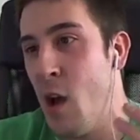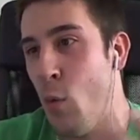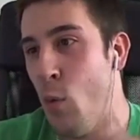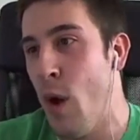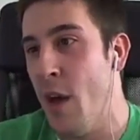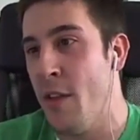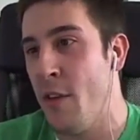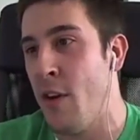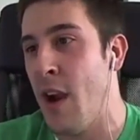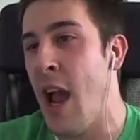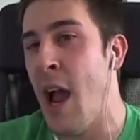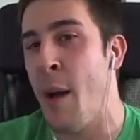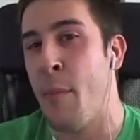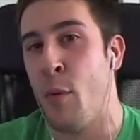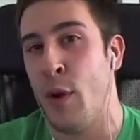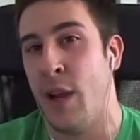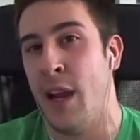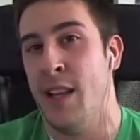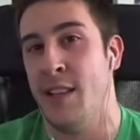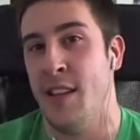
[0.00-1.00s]
Whether
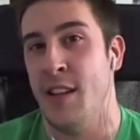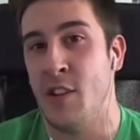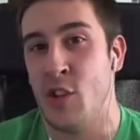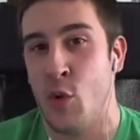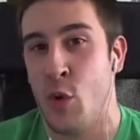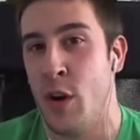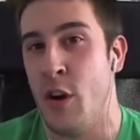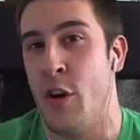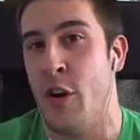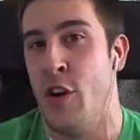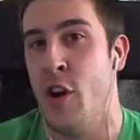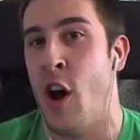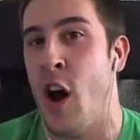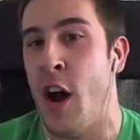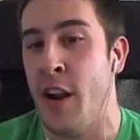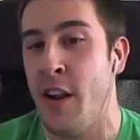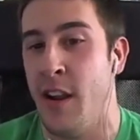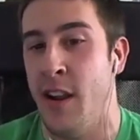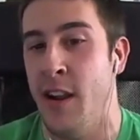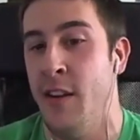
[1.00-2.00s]
Apple gets into it or
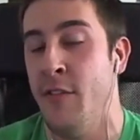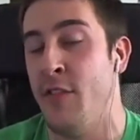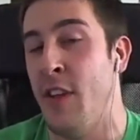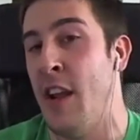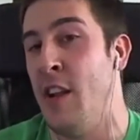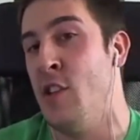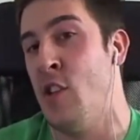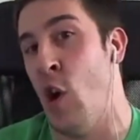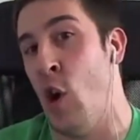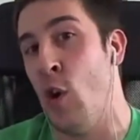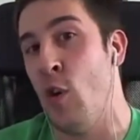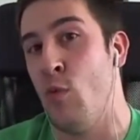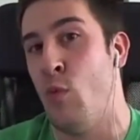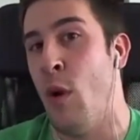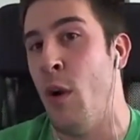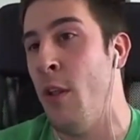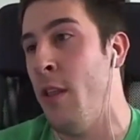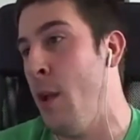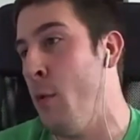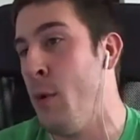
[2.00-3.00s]
not, and if they
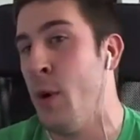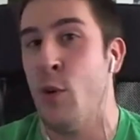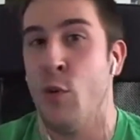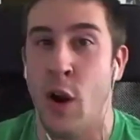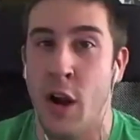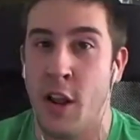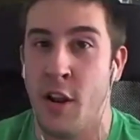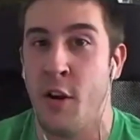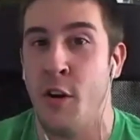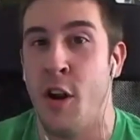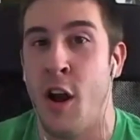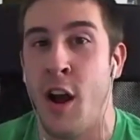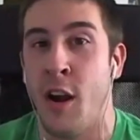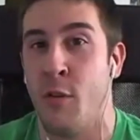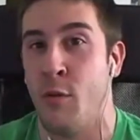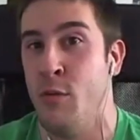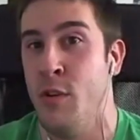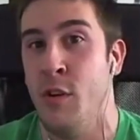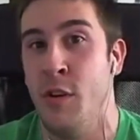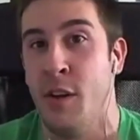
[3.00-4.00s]
don't, whether they regret it or
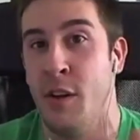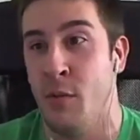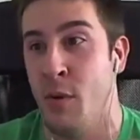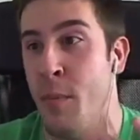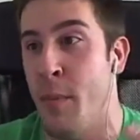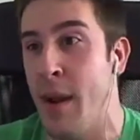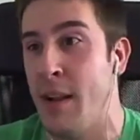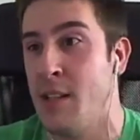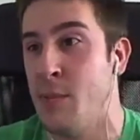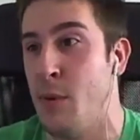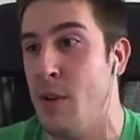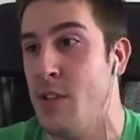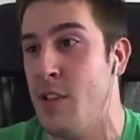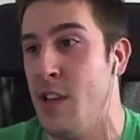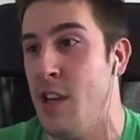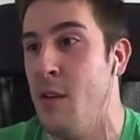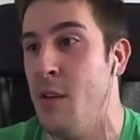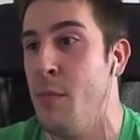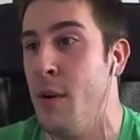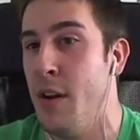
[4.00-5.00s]
not, really remains to be
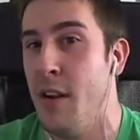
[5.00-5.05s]
seen.